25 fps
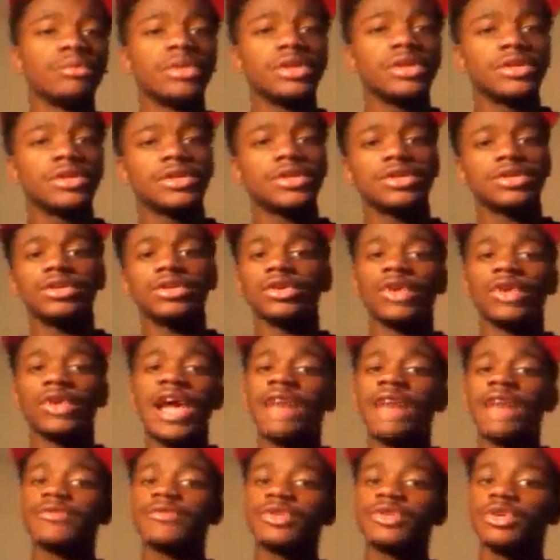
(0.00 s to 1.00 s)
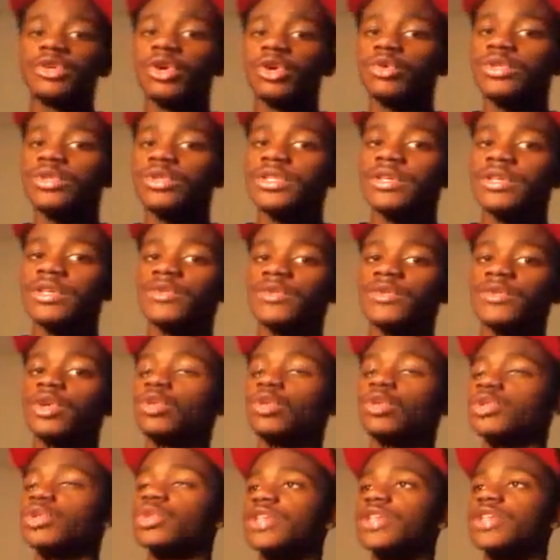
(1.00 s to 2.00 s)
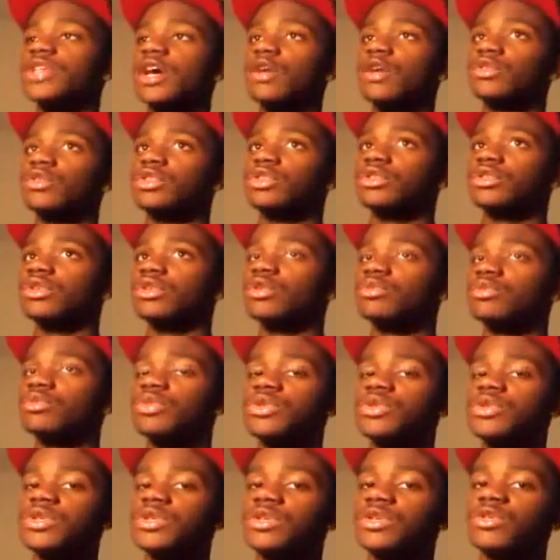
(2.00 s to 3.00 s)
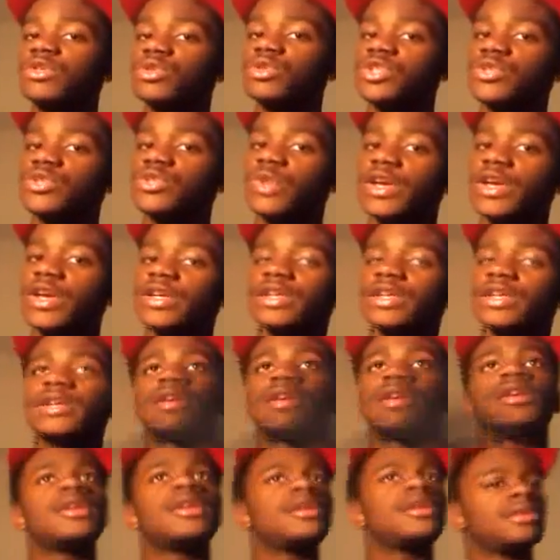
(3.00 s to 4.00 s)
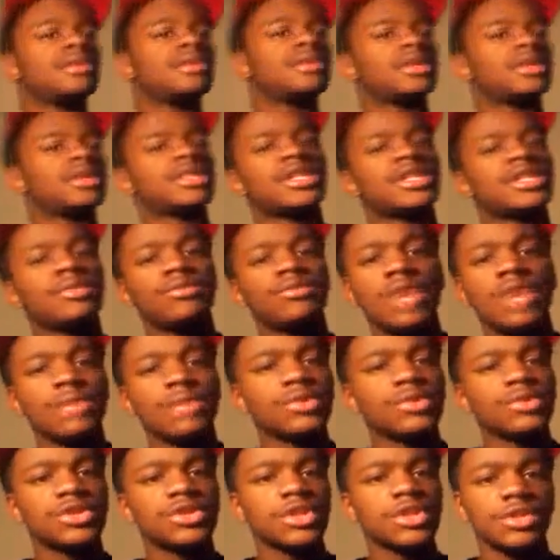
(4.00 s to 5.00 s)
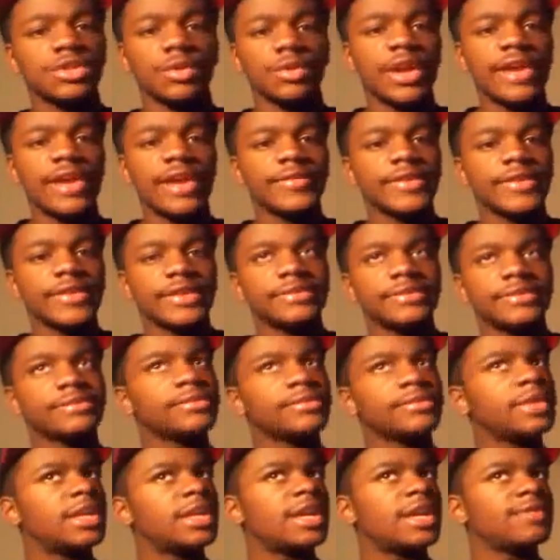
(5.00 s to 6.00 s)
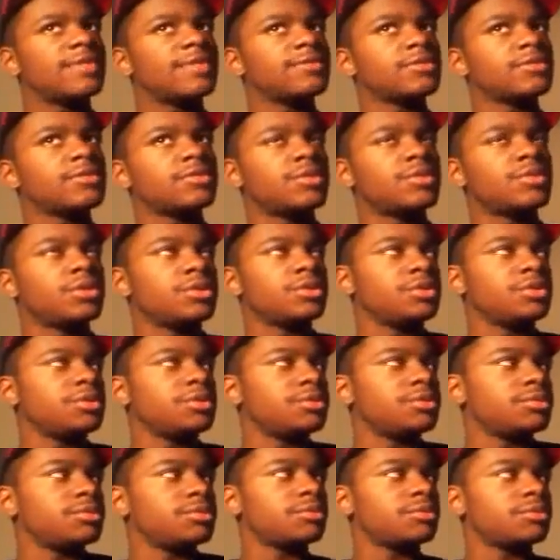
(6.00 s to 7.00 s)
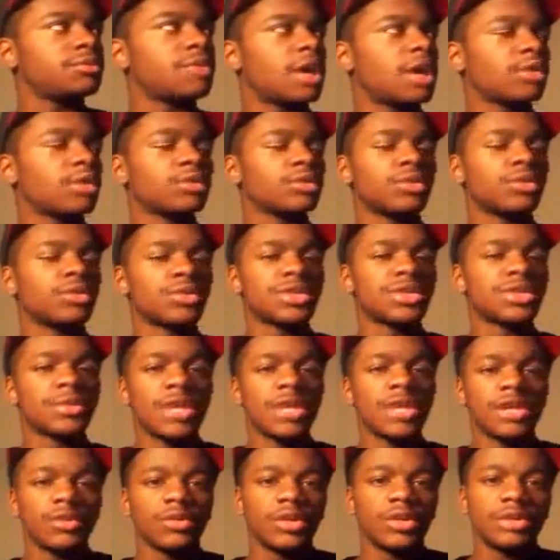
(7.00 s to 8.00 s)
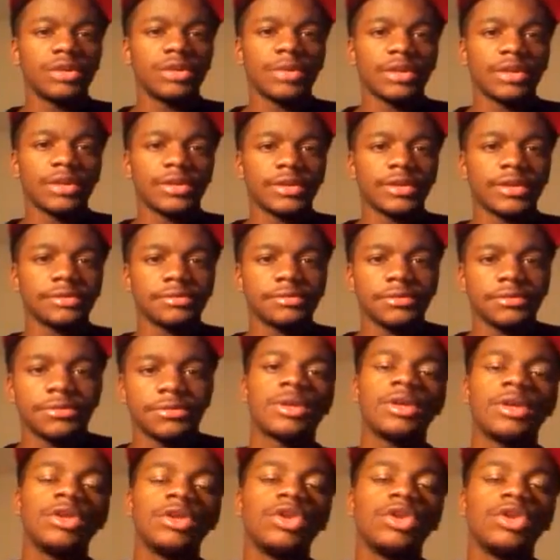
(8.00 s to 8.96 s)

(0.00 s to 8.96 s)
word means, you know, having your own stuff, your own style, your own music, your own swag. Some rappers just don't have that. And I feel really, I don't know, some kind of way about that.